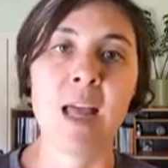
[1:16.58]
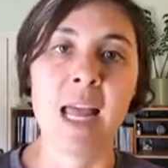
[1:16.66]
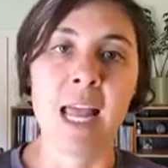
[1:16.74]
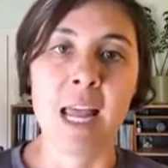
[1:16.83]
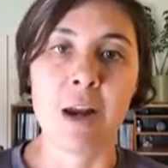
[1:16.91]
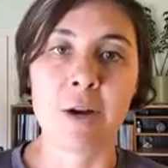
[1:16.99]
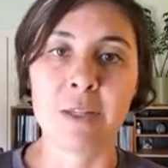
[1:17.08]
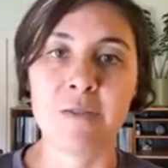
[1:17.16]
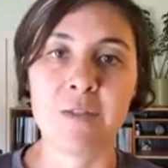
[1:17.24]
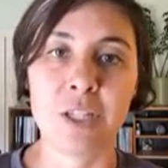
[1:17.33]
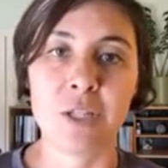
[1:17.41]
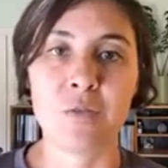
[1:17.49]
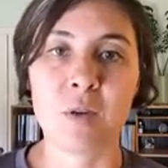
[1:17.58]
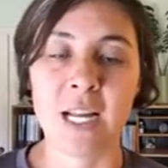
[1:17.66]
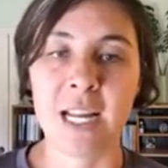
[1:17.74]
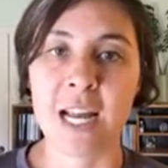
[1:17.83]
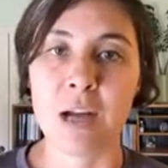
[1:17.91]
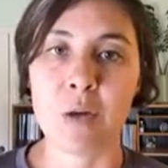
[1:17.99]
in our division right
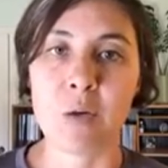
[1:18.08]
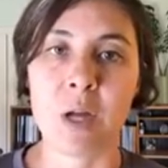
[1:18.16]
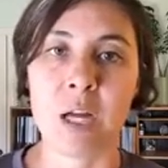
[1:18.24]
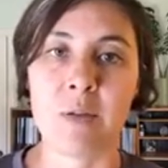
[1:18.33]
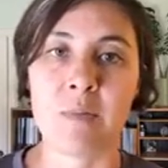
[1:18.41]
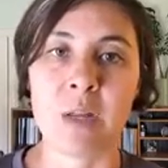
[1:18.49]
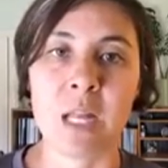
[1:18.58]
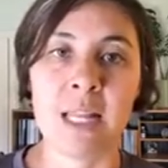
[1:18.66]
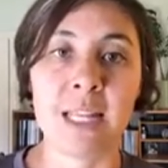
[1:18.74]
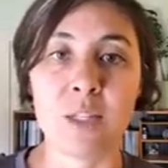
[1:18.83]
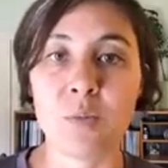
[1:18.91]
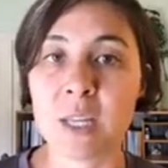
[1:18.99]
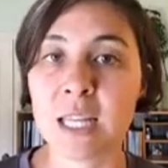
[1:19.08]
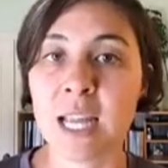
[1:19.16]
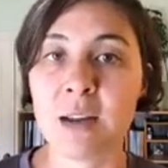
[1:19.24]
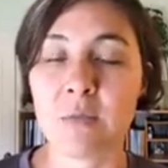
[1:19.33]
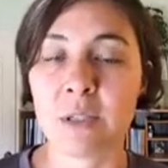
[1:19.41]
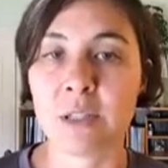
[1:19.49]
now. This
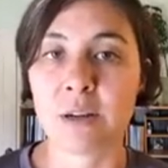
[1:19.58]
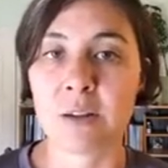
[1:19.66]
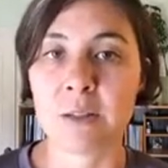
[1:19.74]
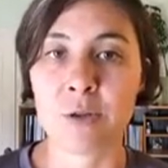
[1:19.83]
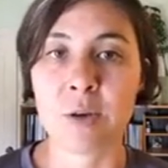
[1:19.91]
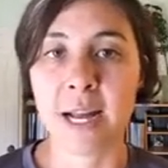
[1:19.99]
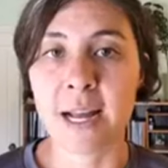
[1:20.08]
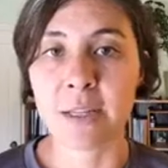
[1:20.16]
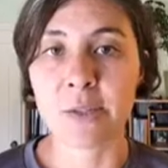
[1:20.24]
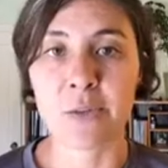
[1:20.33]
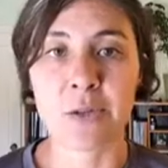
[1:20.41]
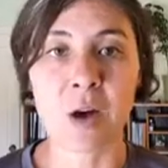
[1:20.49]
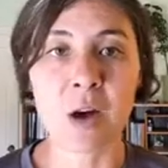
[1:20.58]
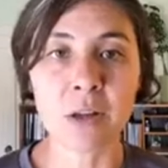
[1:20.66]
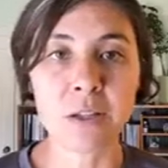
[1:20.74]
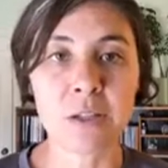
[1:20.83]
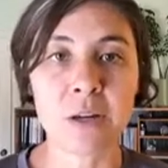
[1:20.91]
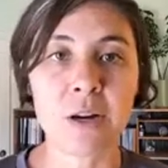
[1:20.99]
weekend we'll start the tryouts for the
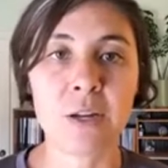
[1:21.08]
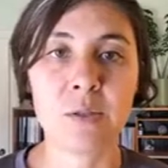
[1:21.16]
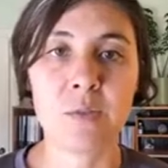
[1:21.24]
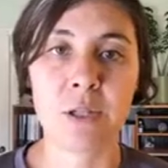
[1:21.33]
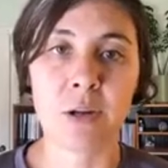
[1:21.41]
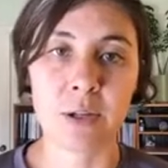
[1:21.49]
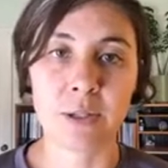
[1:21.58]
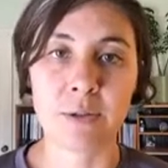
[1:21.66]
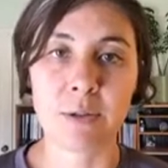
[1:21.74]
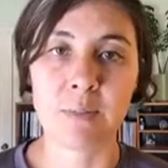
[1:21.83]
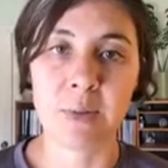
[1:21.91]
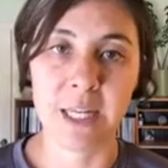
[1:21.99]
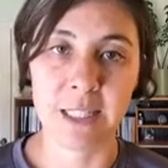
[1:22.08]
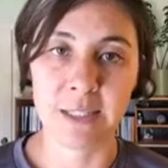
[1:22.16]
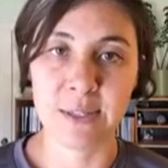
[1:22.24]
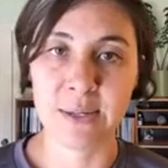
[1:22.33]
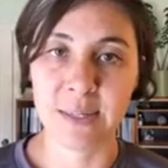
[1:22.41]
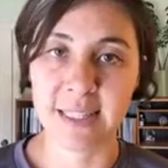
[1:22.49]
All-Stars, which also competes
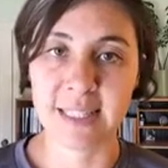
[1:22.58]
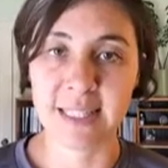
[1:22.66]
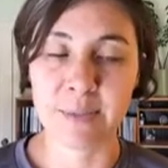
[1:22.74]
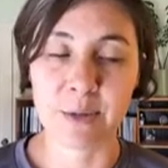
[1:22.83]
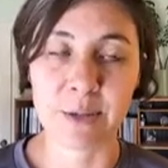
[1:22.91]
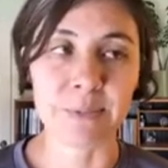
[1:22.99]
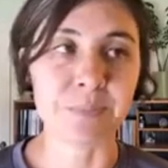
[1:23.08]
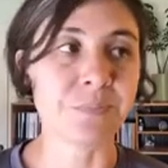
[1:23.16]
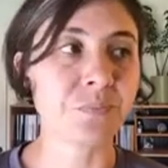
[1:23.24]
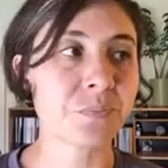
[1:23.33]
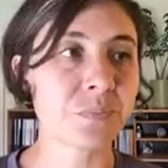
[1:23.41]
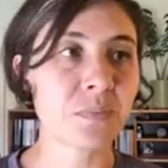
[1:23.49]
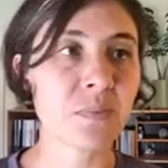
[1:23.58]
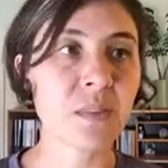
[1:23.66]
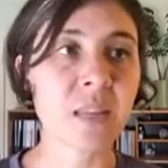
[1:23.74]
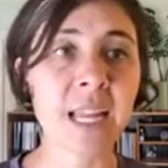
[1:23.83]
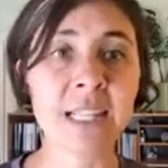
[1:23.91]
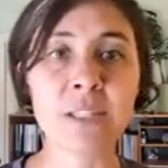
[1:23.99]
during the summer.
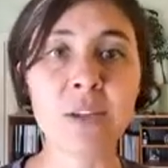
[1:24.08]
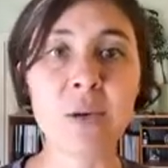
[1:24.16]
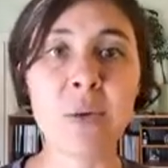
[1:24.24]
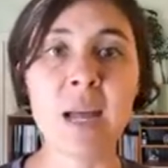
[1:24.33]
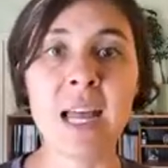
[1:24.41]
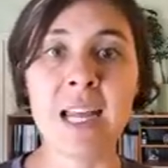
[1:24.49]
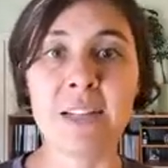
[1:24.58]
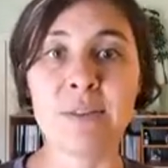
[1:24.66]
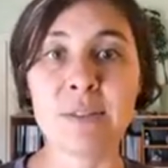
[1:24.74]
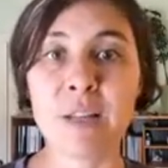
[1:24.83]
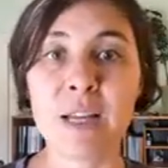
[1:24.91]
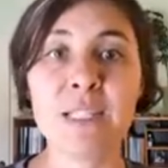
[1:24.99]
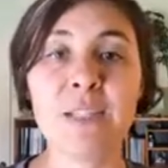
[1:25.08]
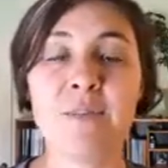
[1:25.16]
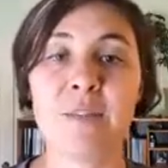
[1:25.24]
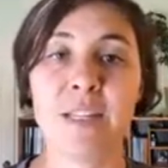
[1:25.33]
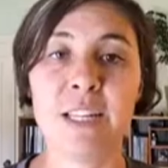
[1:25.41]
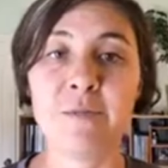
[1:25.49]
And so there's lots of
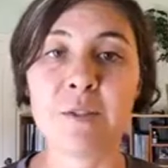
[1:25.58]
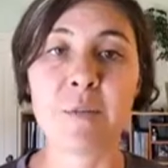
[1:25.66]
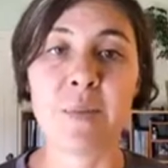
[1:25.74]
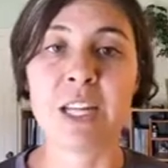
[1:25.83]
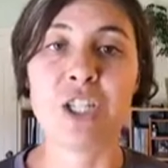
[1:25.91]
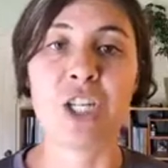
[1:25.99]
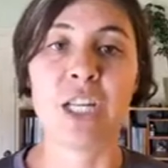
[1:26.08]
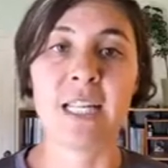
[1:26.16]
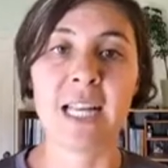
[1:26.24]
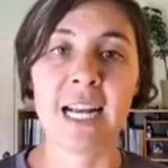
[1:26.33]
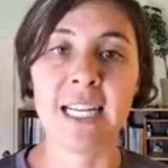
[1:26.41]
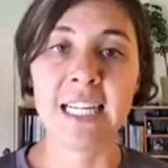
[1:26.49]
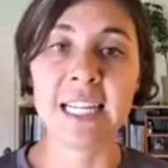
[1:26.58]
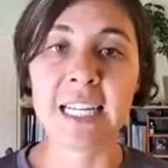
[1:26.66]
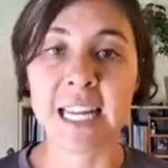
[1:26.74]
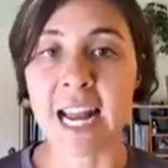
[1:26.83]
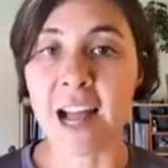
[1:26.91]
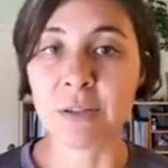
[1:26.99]
information that I need to
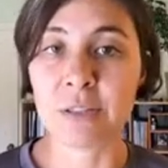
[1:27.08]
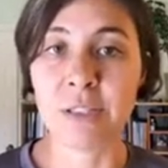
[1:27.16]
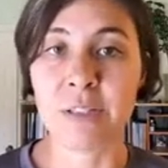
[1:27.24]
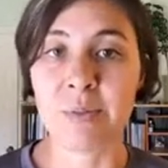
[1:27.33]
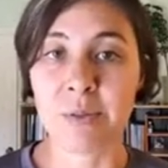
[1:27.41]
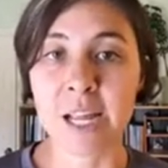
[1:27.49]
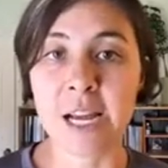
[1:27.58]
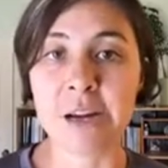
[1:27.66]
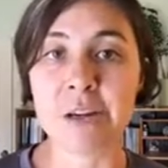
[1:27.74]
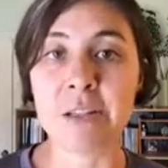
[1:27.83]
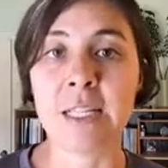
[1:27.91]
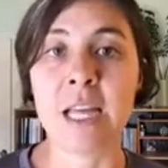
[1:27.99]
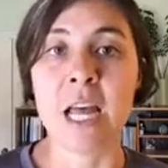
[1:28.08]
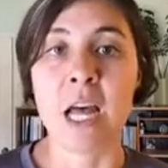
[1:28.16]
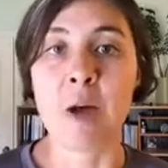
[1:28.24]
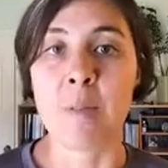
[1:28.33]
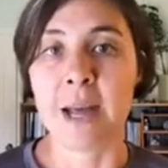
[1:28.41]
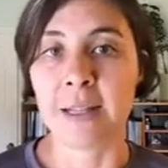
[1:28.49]
get out to the players
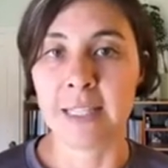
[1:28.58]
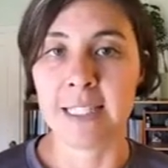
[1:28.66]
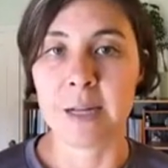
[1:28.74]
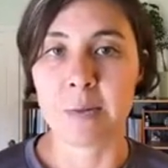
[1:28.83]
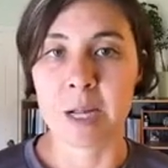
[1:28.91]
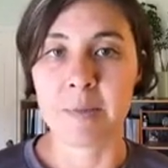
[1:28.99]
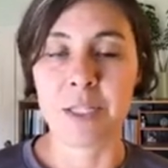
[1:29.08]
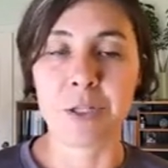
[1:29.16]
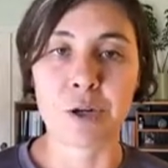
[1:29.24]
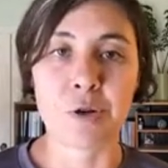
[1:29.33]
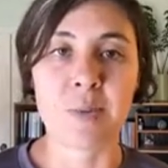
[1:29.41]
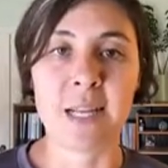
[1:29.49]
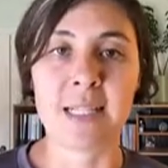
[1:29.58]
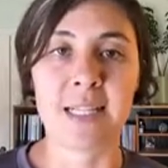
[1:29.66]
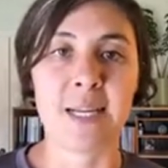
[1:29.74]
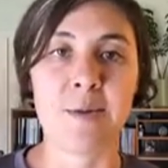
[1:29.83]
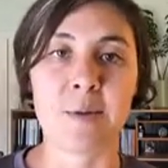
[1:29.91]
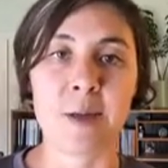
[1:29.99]
about these upcoming tournaments
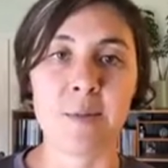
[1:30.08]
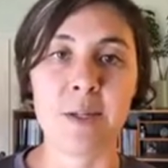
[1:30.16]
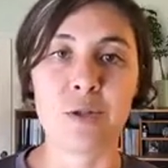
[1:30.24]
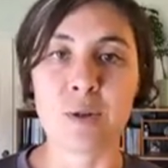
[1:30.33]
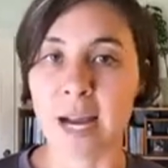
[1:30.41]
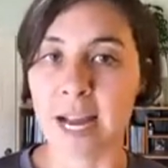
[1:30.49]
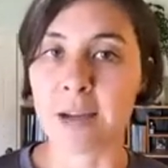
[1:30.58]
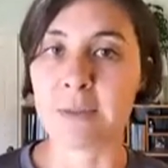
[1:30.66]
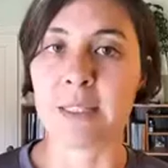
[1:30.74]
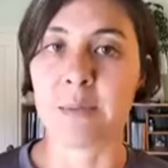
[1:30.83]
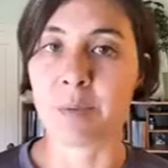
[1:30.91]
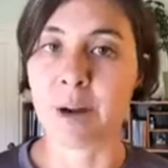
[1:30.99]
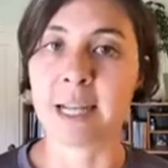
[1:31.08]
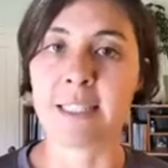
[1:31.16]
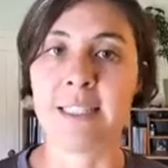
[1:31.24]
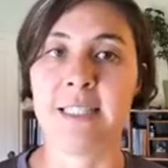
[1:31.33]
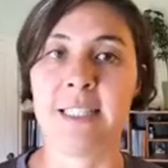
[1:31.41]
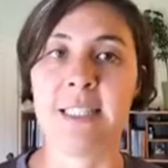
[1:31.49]
and upcoming tryouts and
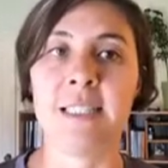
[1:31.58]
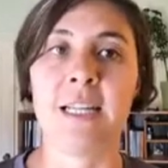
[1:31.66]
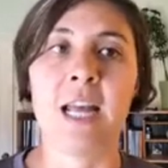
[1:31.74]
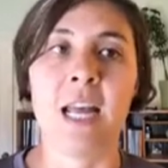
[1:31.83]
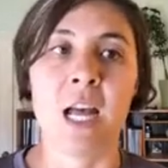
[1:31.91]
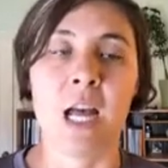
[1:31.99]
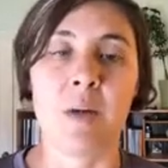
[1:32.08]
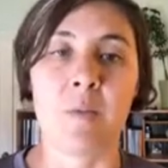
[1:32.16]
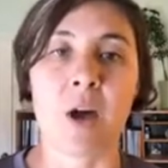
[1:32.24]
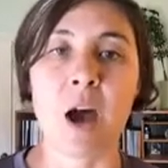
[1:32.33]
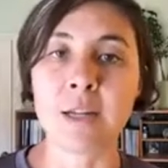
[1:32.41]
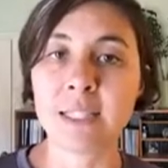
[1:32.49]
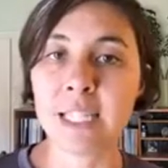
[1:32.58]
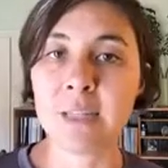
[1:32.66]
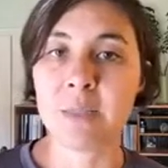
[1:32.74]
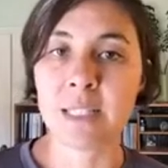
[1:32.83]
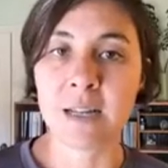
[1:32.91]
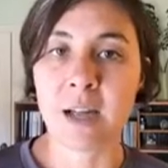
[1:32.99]
practices. Our team
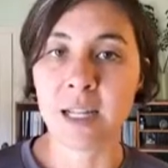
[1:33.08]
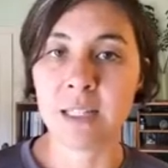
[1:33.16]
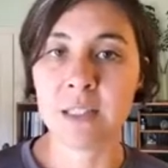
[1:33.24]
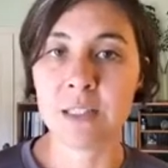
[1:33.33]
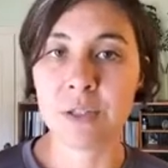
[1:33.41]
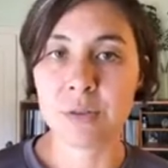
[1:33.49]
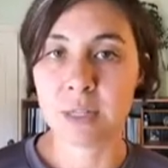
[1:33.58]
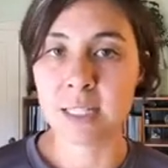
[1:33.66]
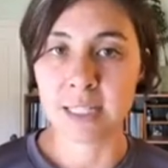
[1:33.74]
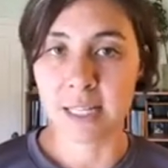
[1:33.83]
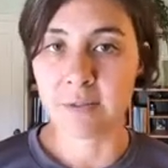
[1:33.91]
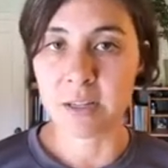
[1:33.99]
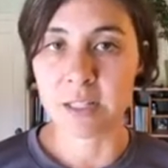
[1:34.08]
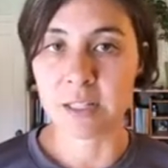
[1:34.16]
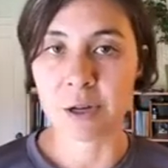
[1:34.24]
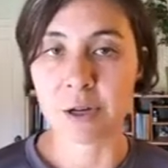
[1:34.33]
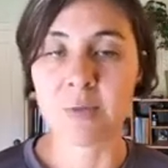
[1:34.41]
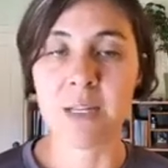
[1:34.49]
is not doing a sevens
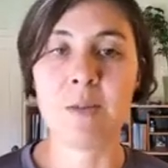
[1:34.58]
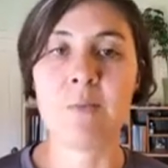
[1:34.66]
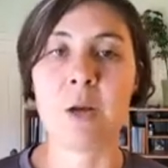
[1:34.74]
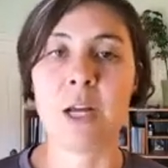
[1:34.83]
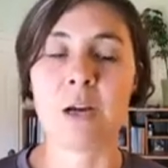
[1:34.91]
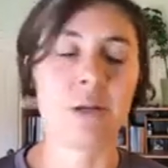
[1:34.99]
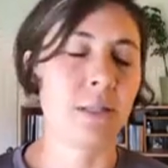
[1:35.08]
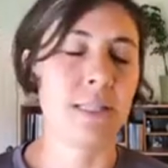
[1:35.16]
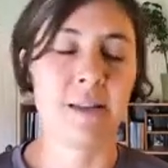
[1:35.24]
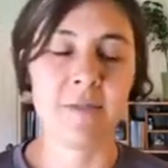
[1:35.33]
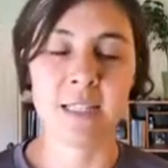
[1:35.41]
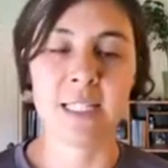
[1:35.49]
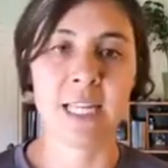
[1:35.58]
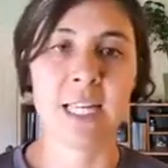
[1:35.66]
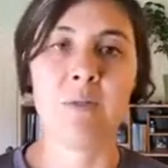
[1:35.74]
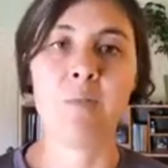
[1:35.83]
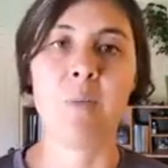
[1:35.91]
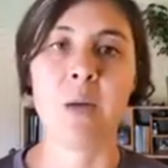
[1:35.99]
tournament, or sevens
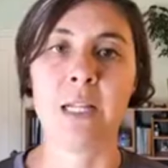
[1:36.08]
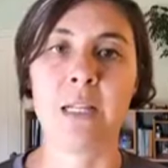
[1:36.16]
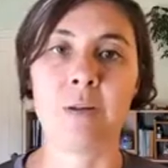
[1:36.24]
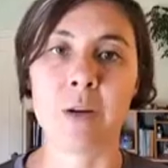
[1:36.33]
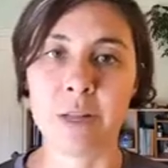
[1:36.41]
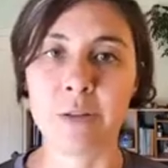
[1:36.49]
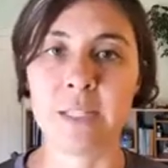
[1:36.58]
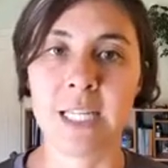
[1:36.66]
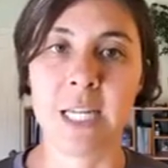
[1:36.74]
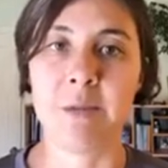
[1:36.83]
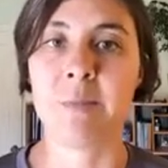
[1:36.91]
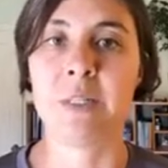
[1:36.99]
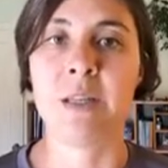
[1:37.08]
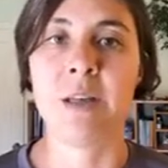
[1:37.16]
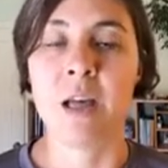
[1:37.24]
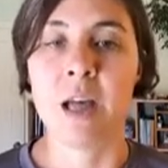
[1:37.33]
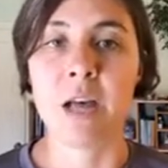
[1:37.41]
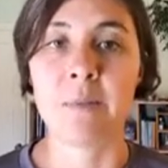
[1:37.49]
team, but there are other teams
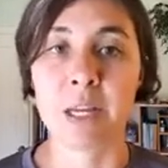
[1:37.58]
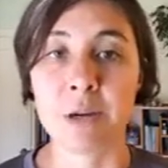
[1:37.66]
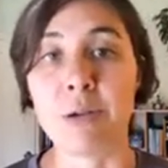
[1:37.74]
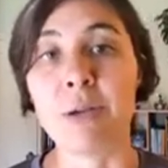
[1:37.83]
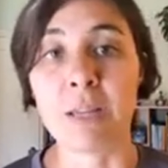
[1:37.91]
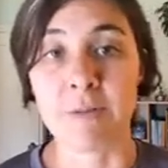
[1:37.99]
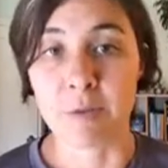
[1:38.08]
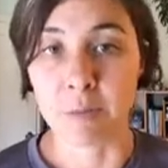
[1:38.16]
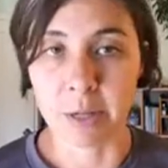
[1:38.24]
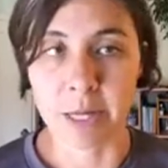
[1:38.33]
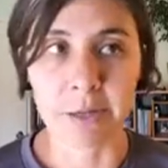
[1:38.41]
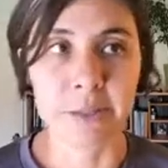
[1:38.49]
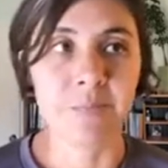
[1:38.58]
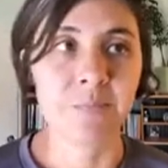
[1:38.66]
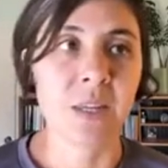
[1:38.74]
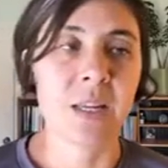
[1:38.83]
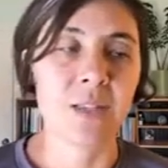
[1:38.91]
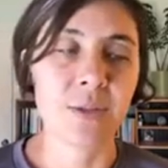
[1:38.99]
that are looking for players.
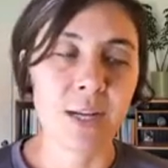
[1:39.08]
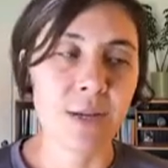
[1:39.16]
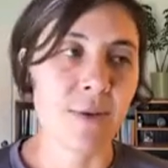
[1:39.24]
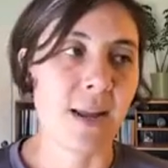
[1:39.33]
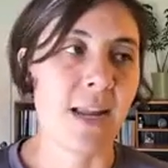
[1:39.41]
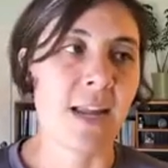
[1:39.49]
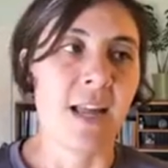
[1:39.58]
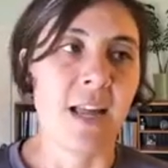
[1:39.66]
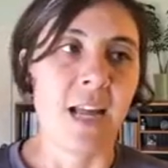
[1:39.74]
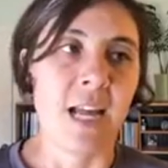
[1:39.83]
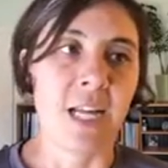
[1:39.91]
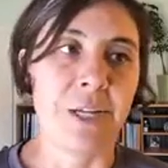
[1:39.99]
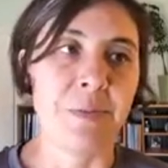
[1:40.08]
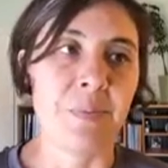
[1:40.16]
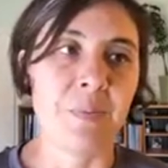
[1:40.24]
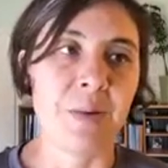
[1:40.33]
So anyway, and